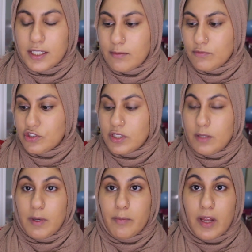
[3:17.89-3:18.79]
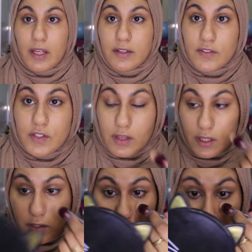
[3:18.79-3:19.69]
I'm just going to be applying this to
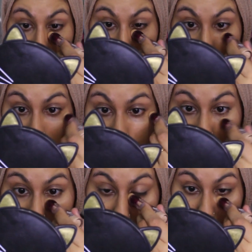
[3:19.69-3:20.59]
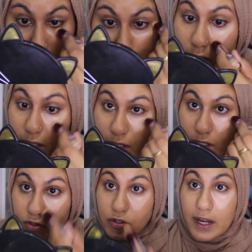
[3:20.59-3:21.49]
the under eyes in like
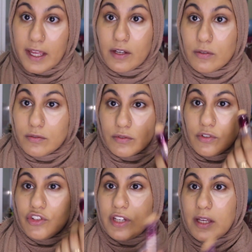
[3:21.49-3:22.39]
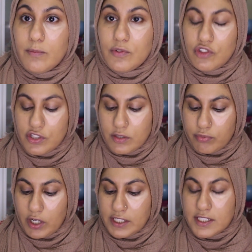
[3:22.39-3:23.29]
a triangle shape just to
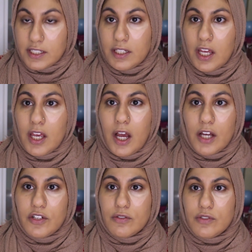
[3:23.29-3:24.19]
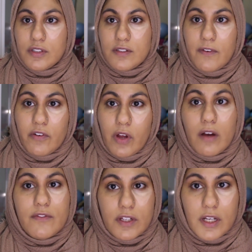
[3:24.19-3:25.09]
brighten. I don't do this very
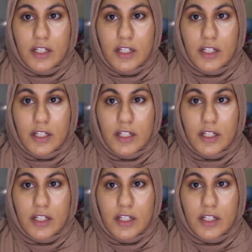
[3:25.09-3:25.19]
often.